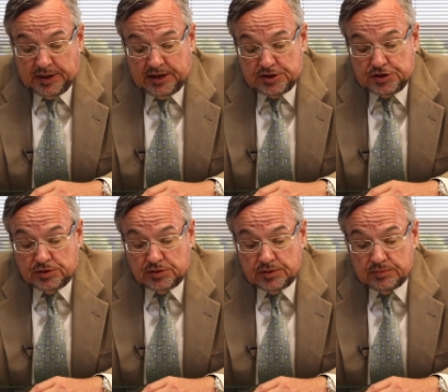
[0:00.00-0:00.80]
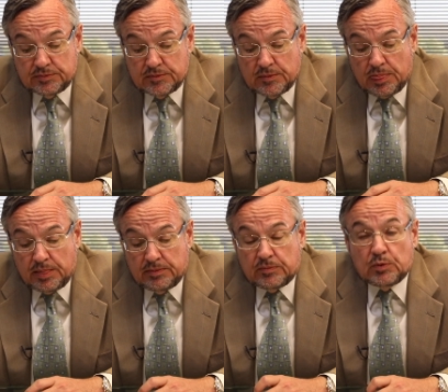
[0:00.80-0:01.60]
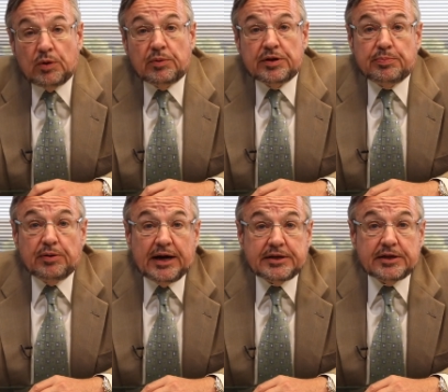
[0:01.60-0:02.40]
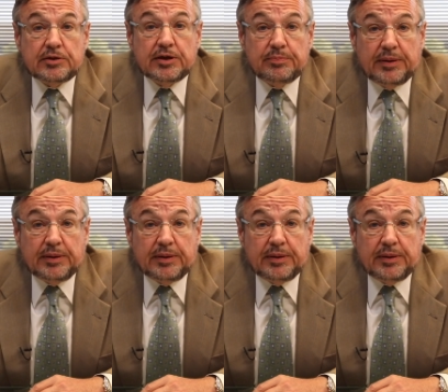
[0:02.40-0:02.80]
posture? What were the practical